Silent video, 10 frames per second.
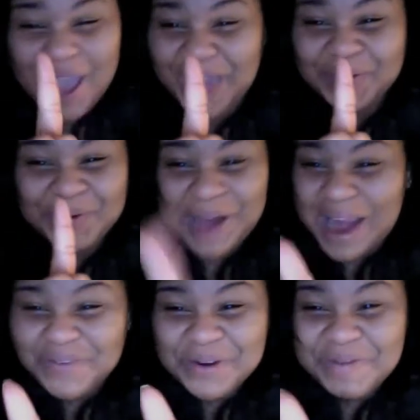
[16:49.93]
I don't
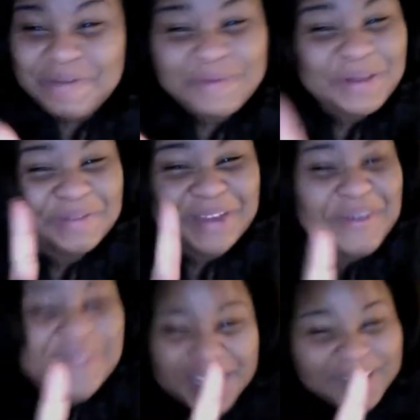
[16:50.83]
cry in front of people. I'm
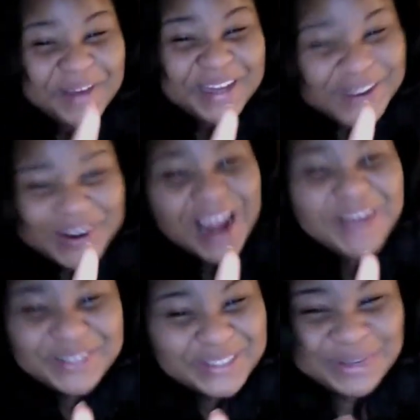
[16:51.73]
definitely not about to cry on
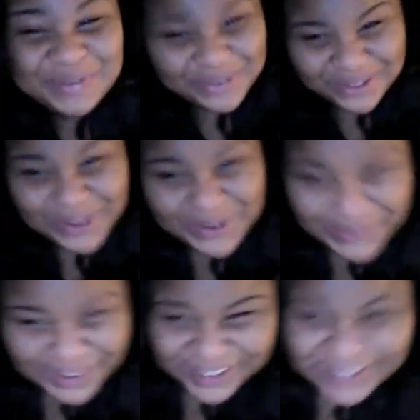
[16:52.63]
YouTube for the whole
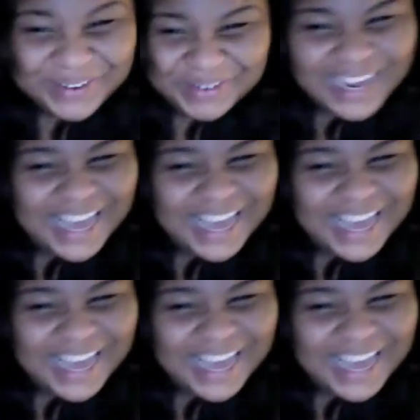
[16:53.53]
world. Oh my god.